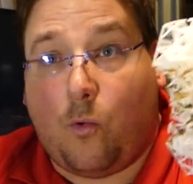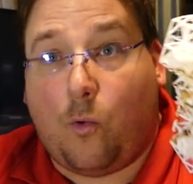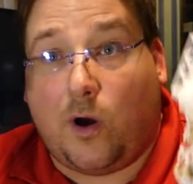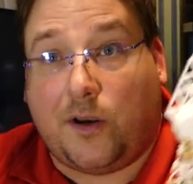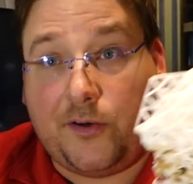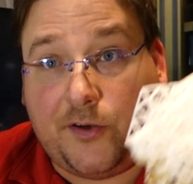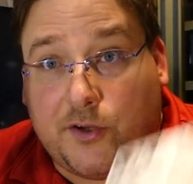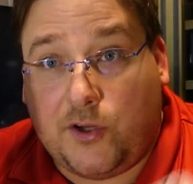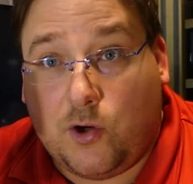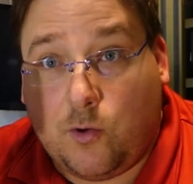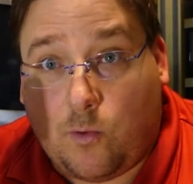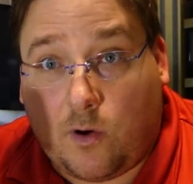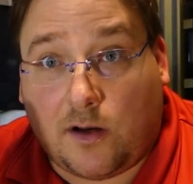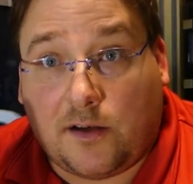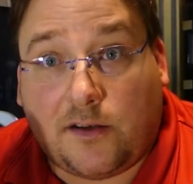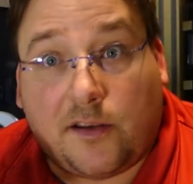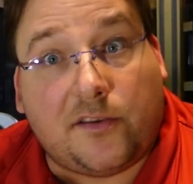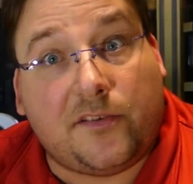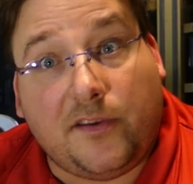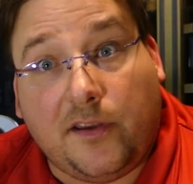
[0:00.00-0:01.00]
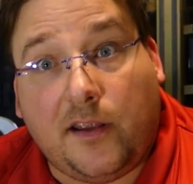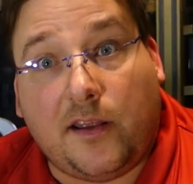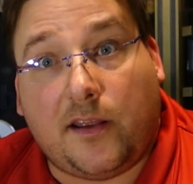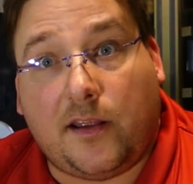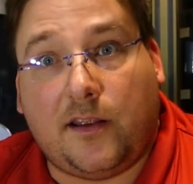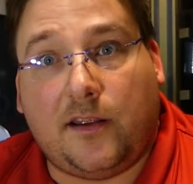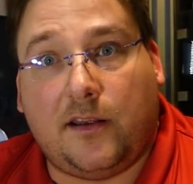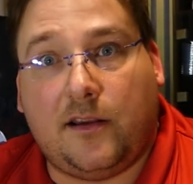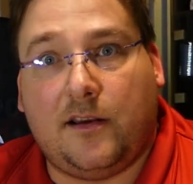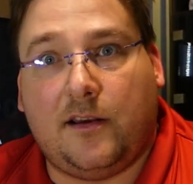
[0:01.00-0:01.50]
What do you want to see?
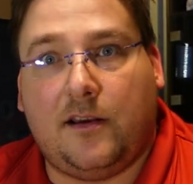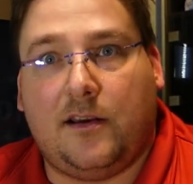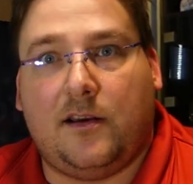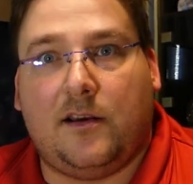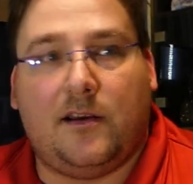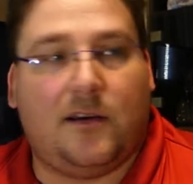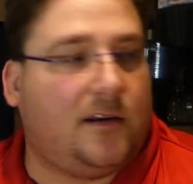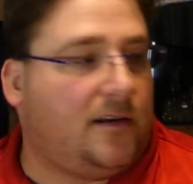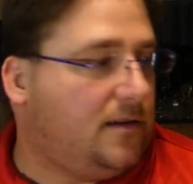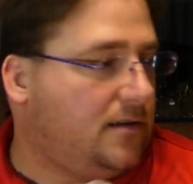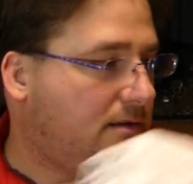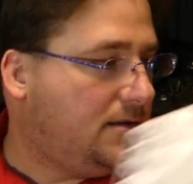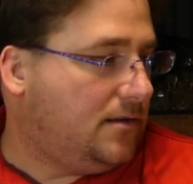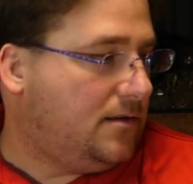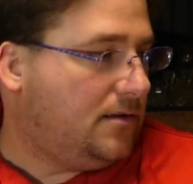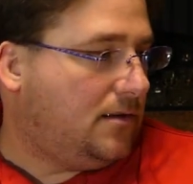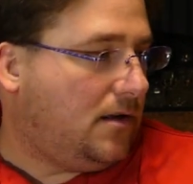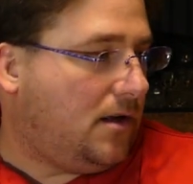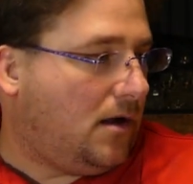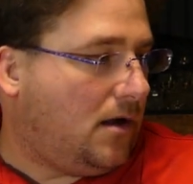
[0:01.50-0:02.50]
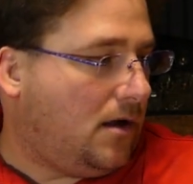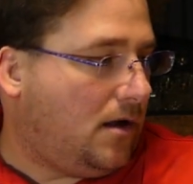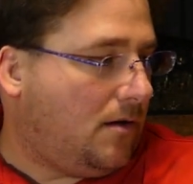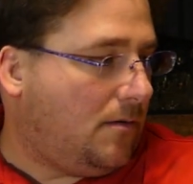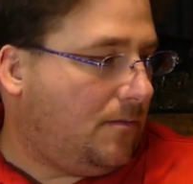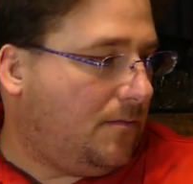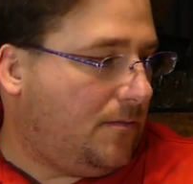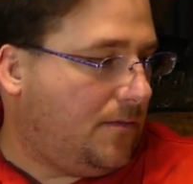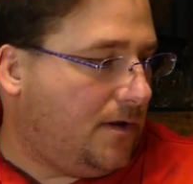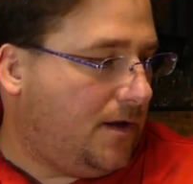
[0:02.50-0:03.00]

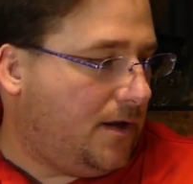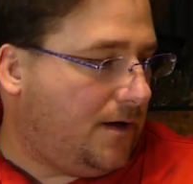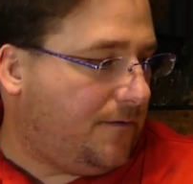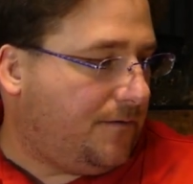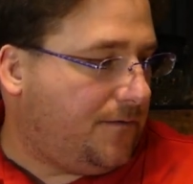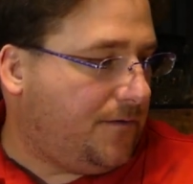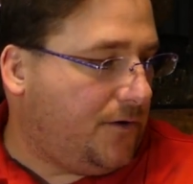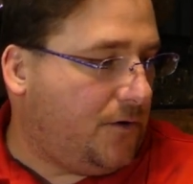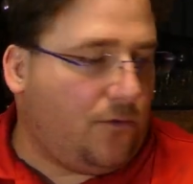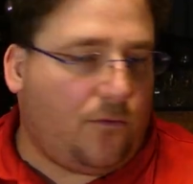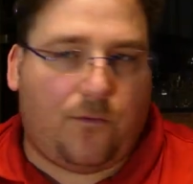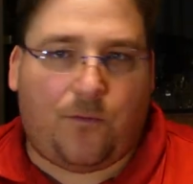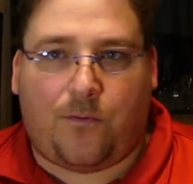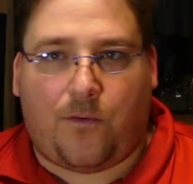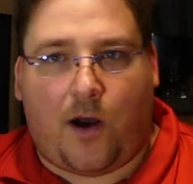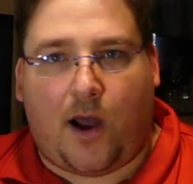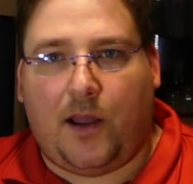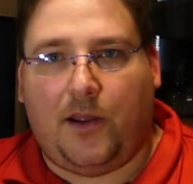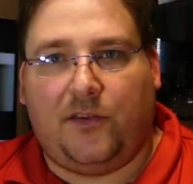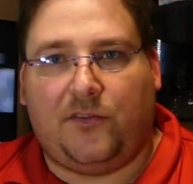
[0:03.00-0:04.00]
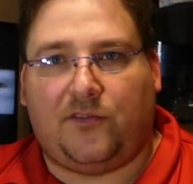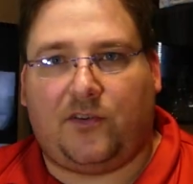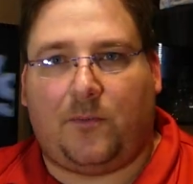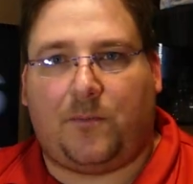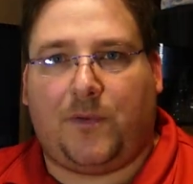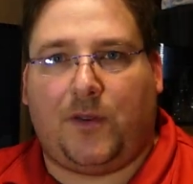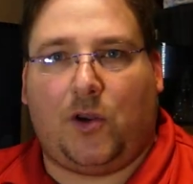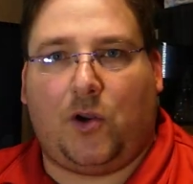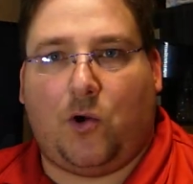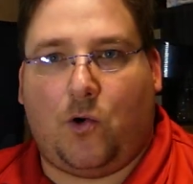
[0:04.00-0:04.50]
Um, if you find
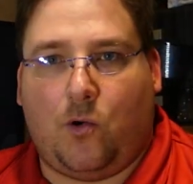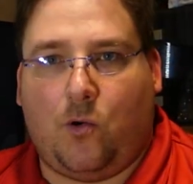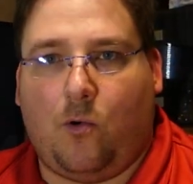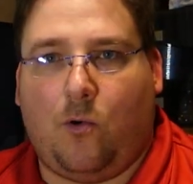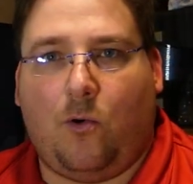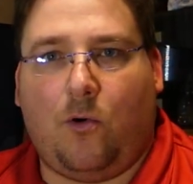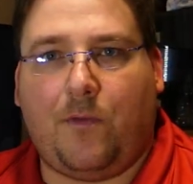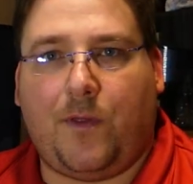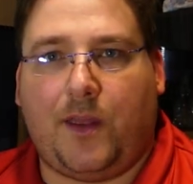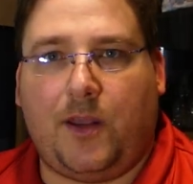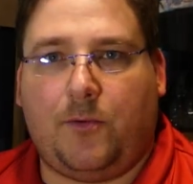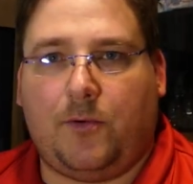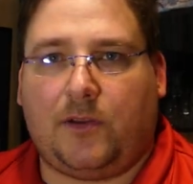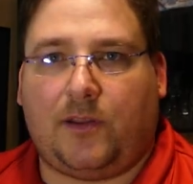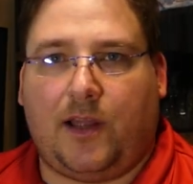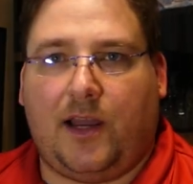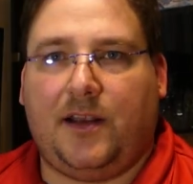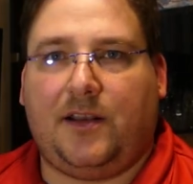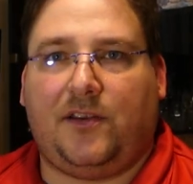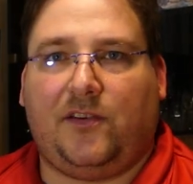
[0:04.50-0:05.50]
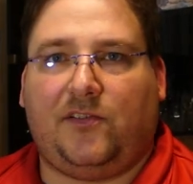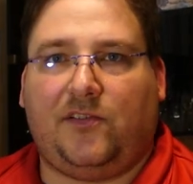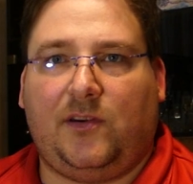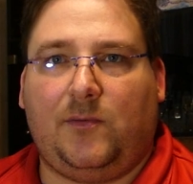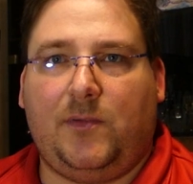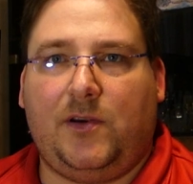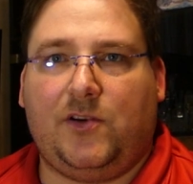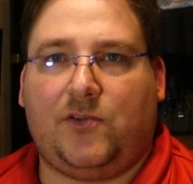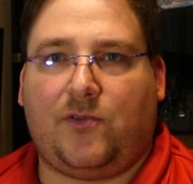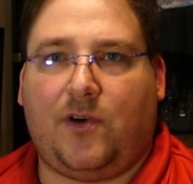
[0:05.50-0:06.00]
something cool that you would like to see
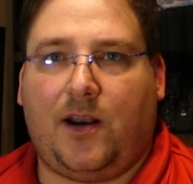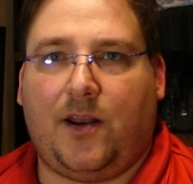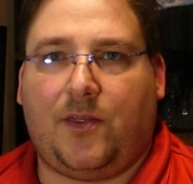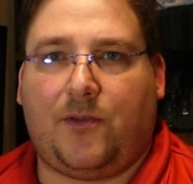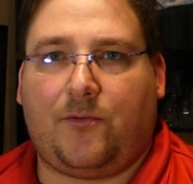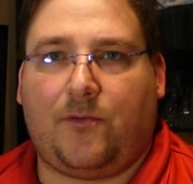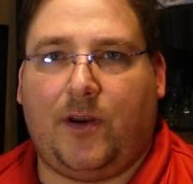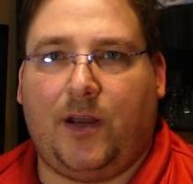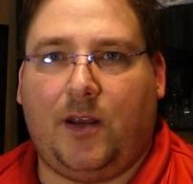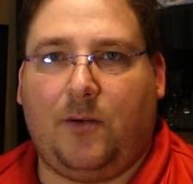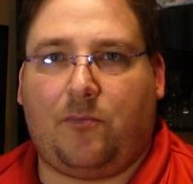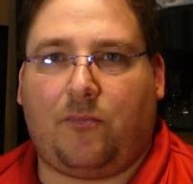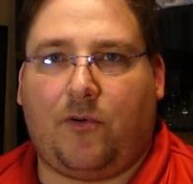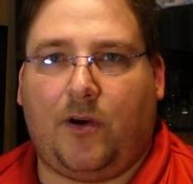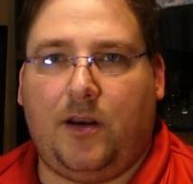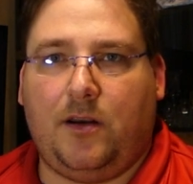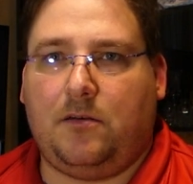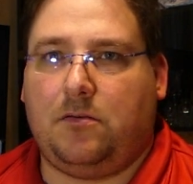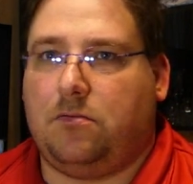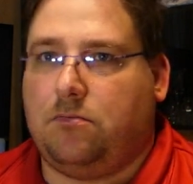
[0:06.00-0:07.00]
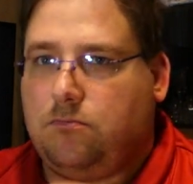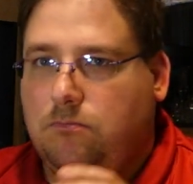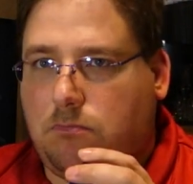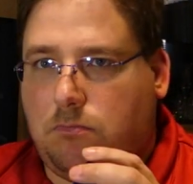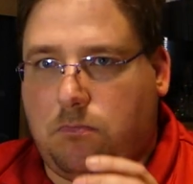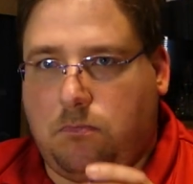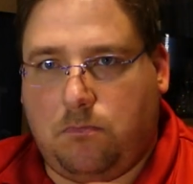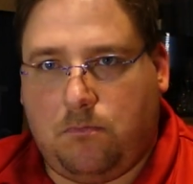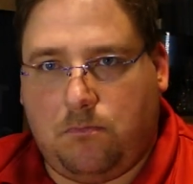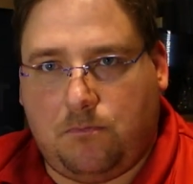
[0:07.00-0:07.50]
me try to 3D print,
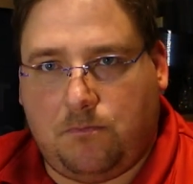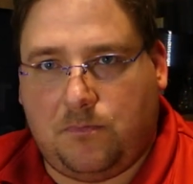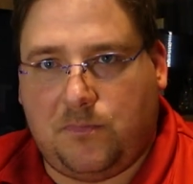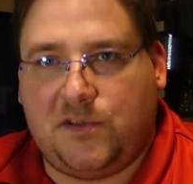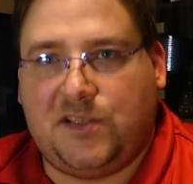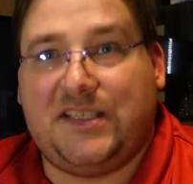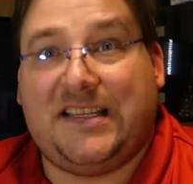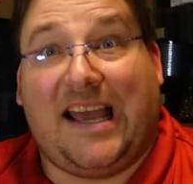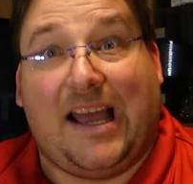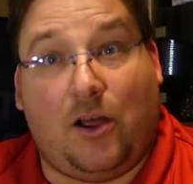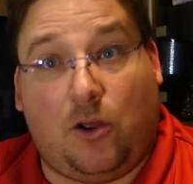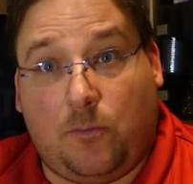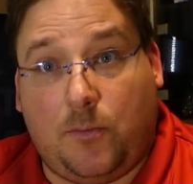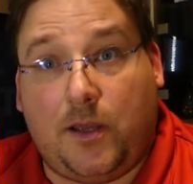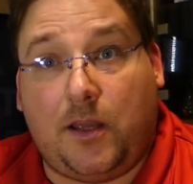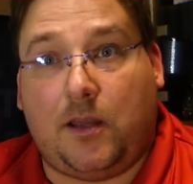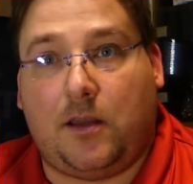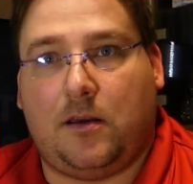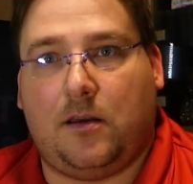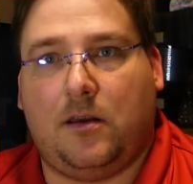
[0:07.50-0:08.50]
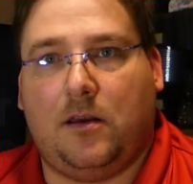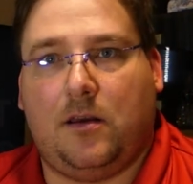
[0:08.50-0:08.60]
tell me.